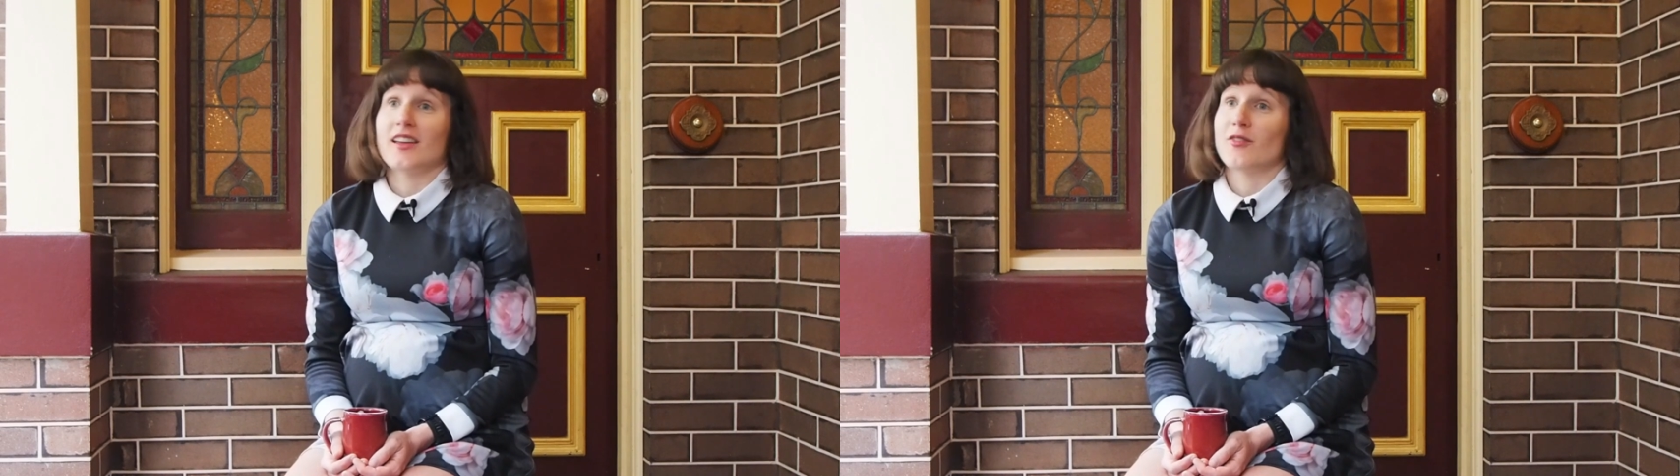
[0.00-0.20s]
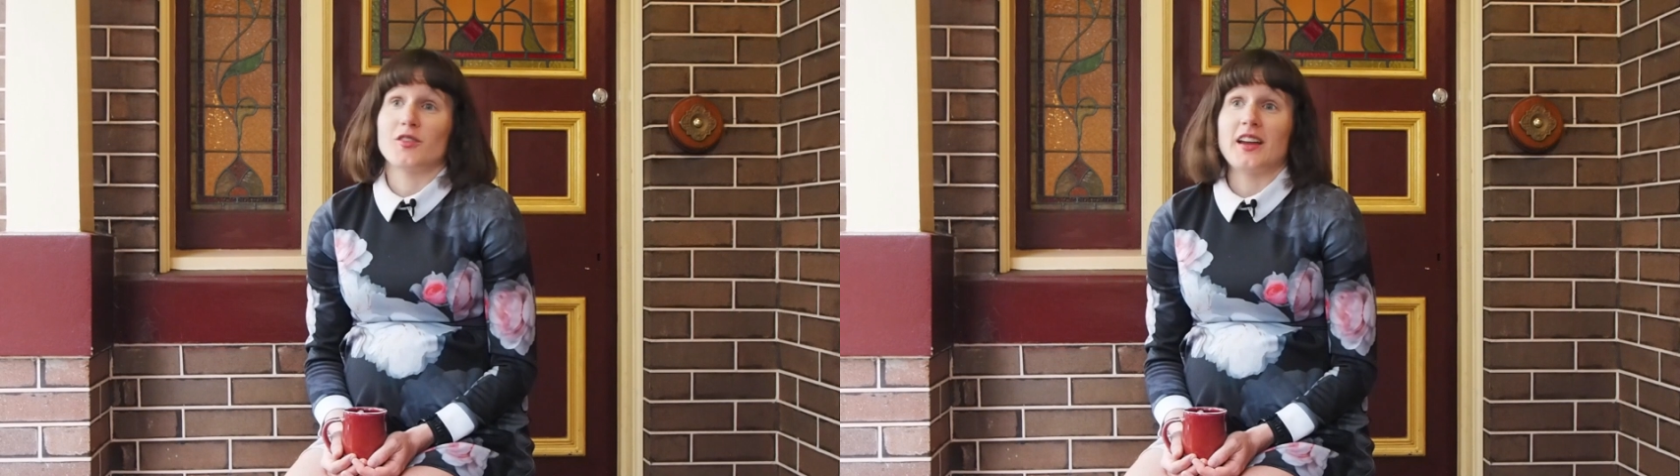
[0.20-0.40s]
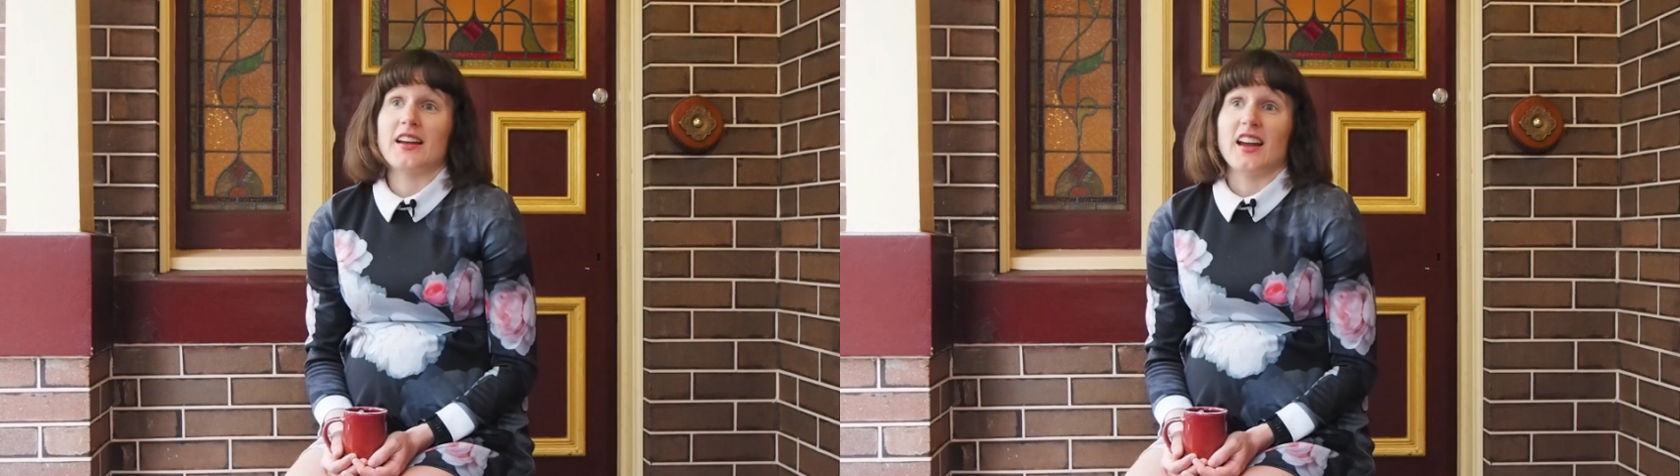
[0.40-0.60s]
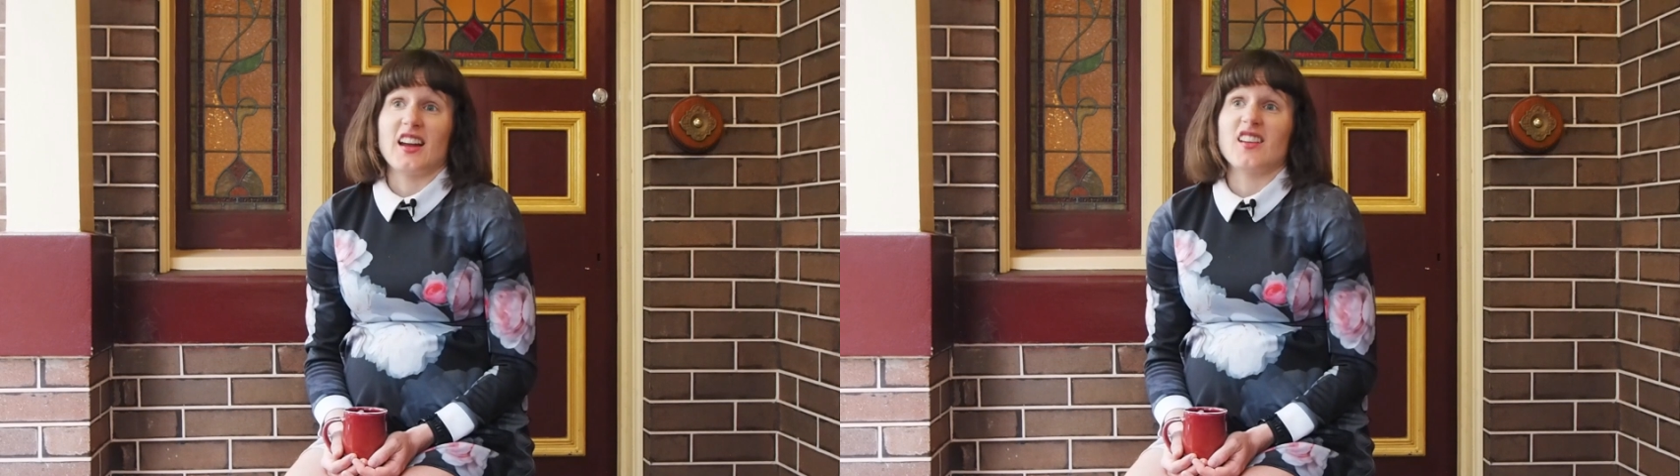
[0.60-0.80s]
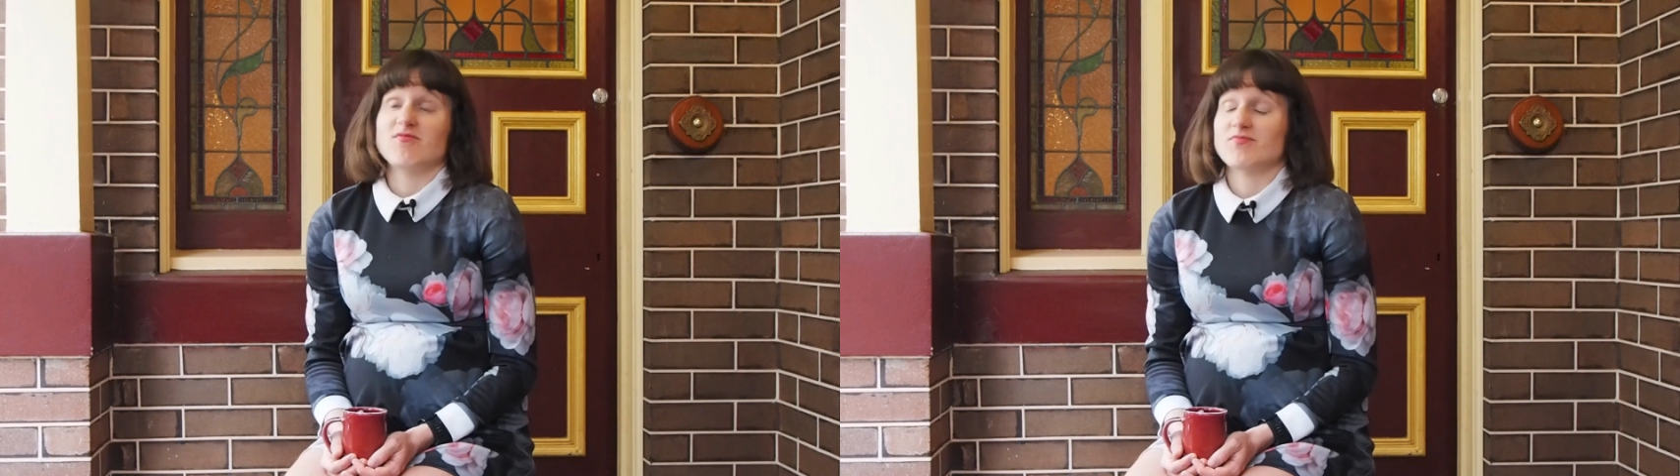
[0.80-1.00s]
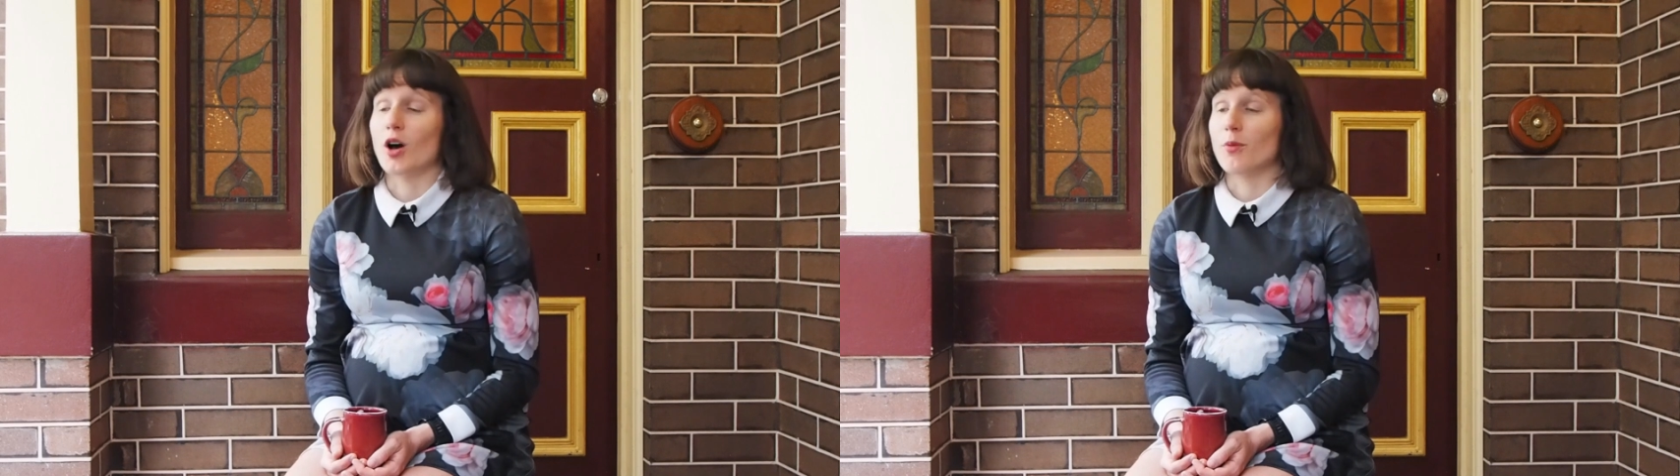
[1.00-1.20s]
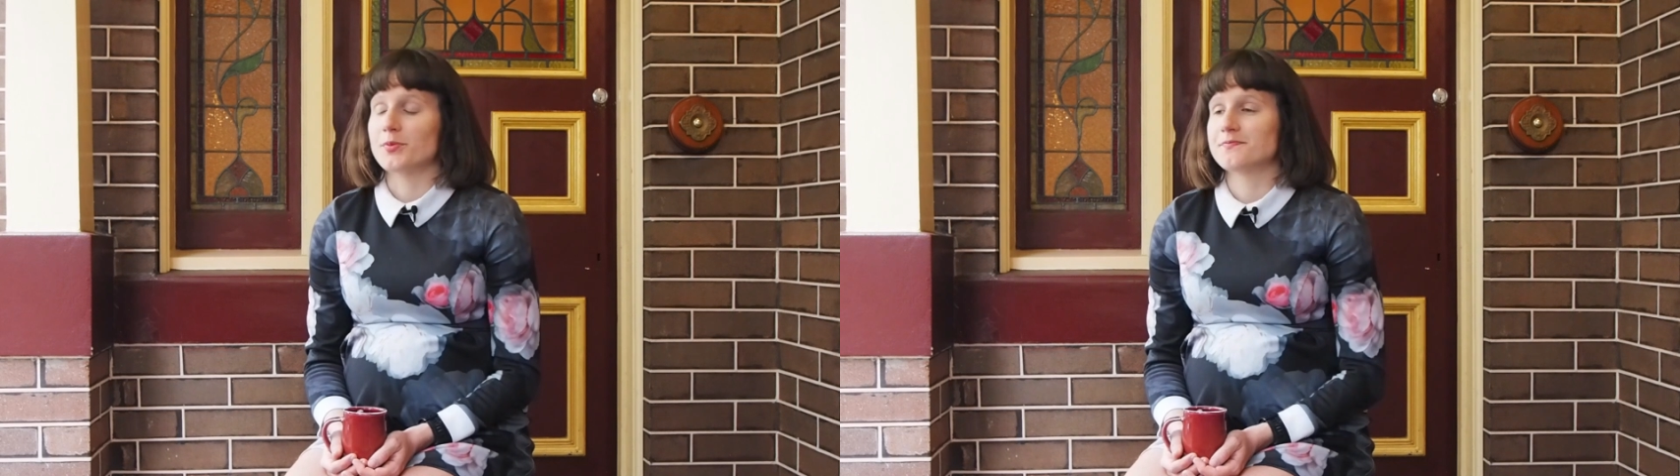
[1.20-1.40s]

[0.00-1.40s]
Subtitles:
therefore need any help.